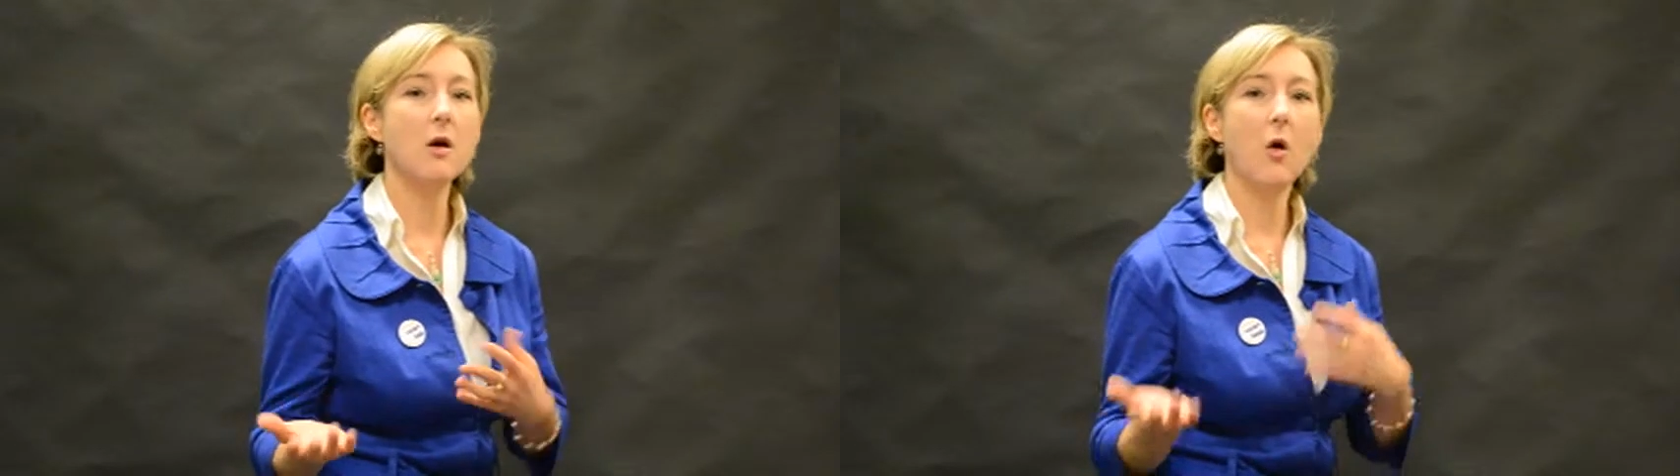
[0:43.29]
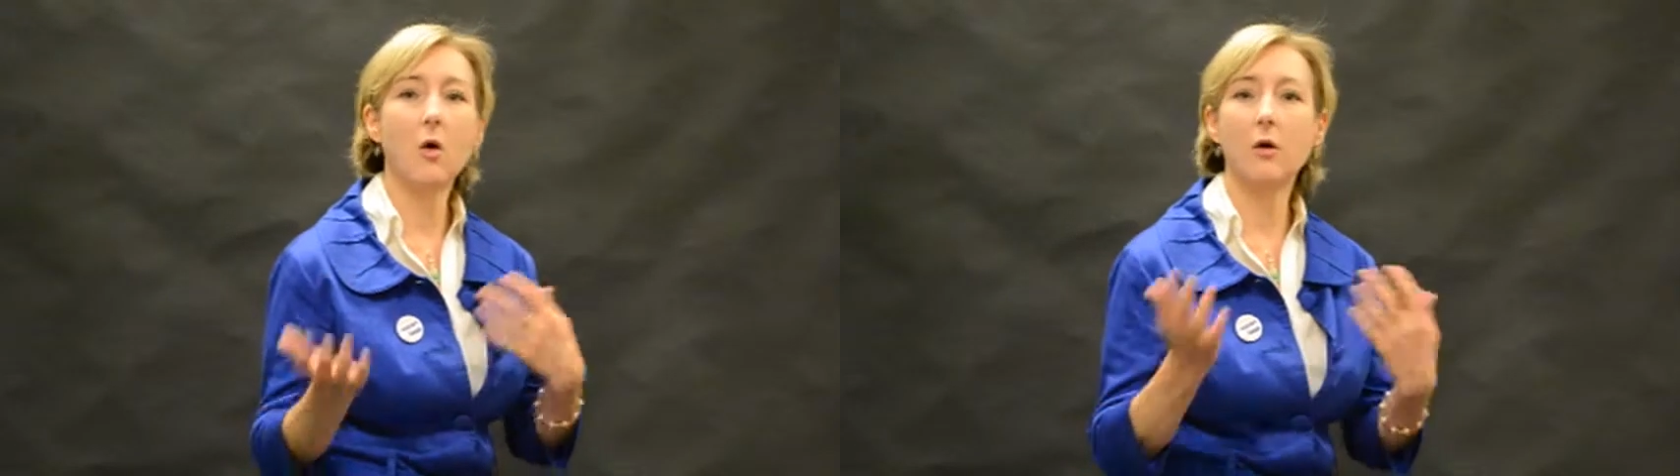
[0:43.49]

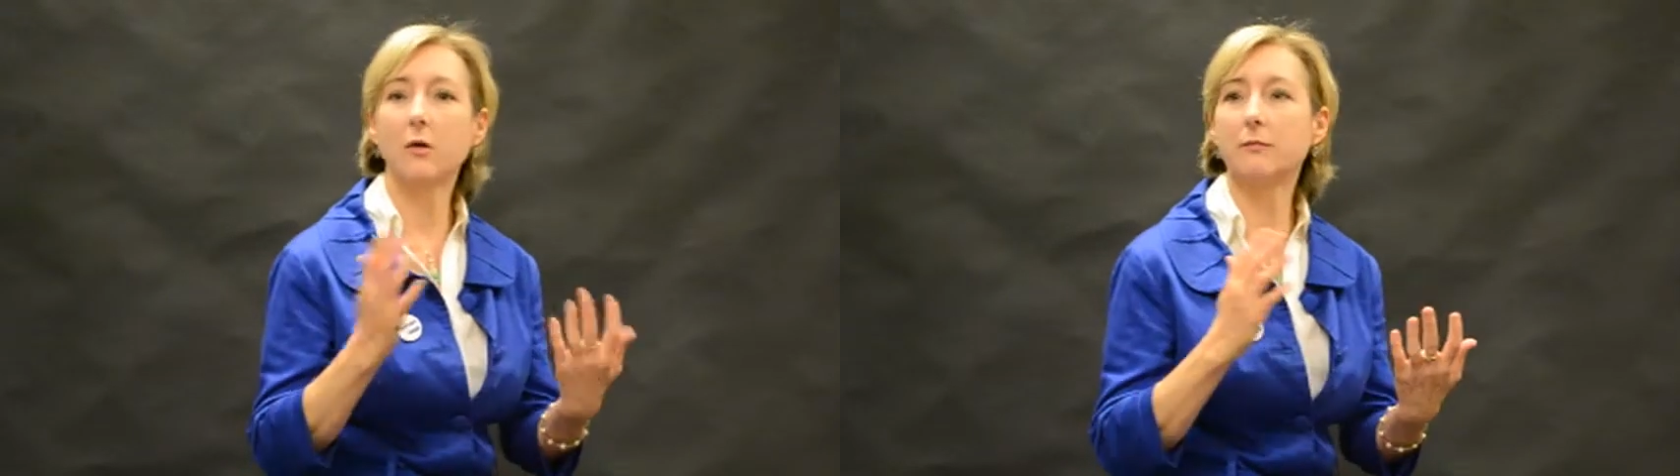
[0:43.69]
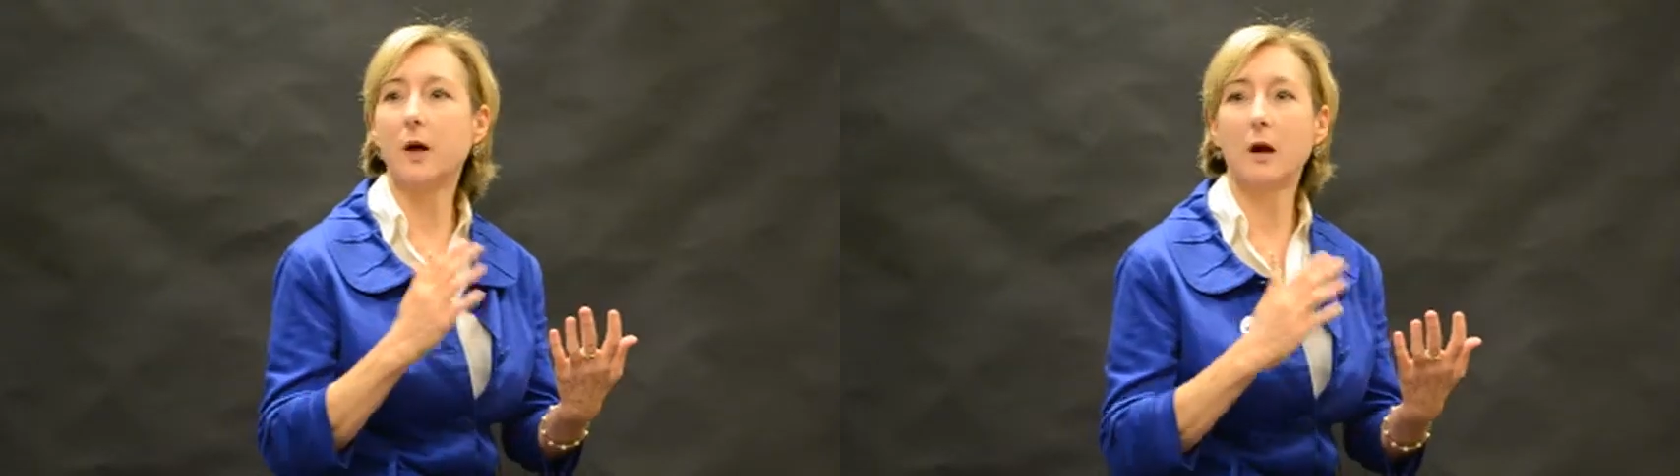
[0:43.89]

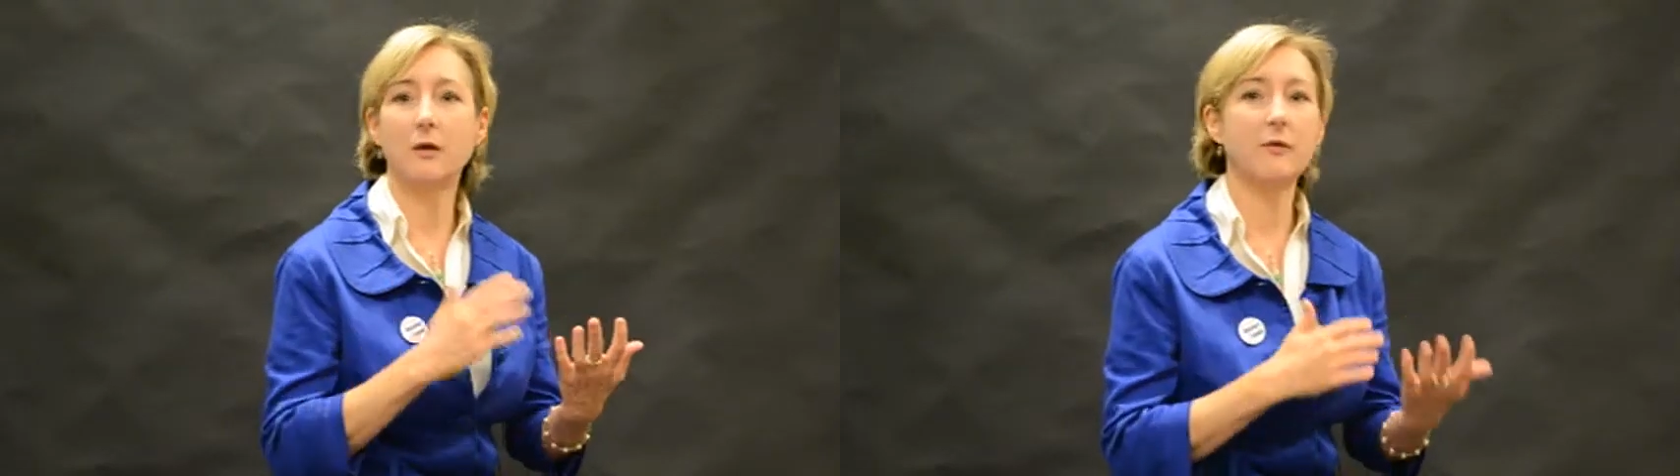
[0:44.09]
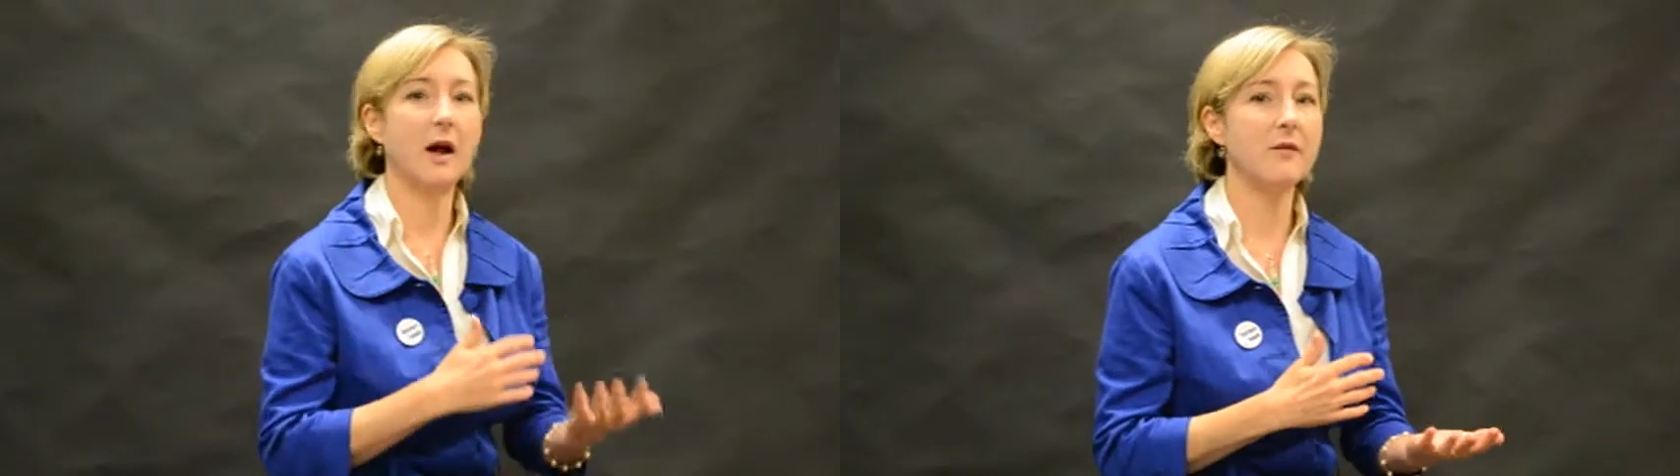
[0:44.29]
or
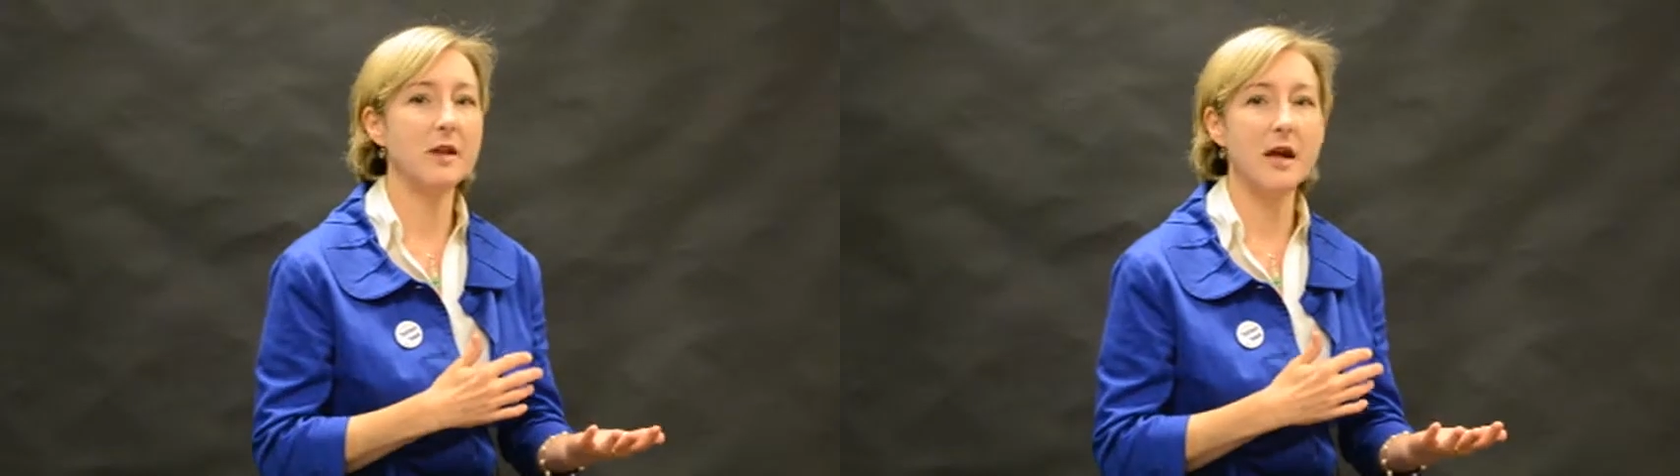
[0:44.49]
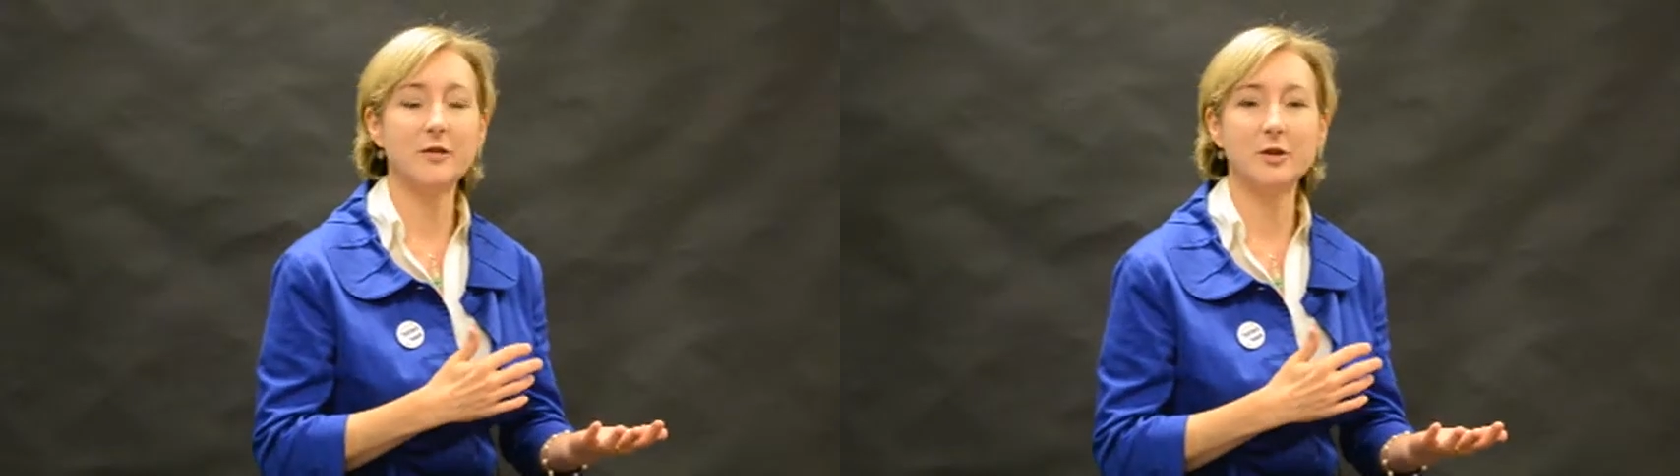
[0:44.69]
5 in
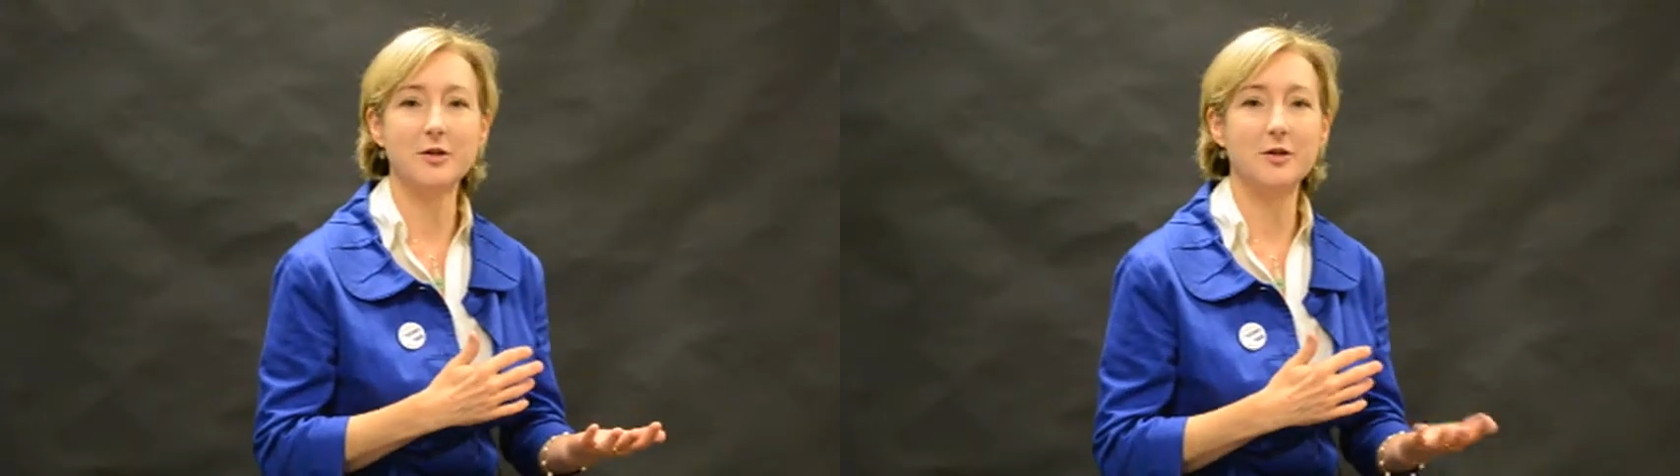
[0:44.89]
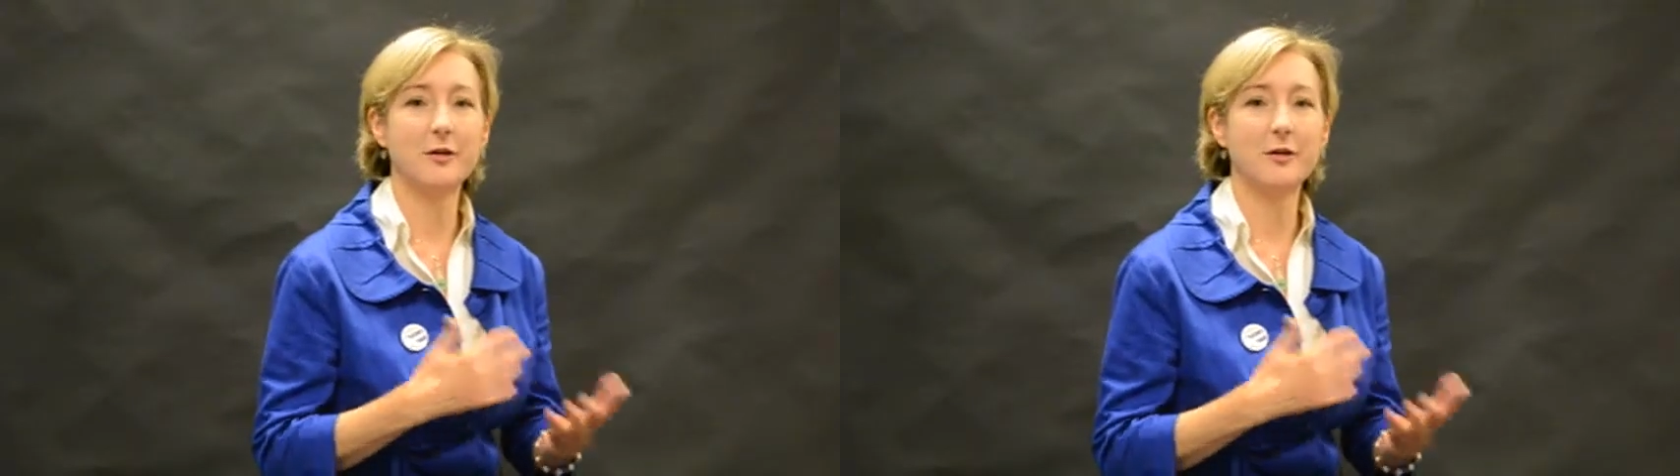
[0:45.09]
the afternoon,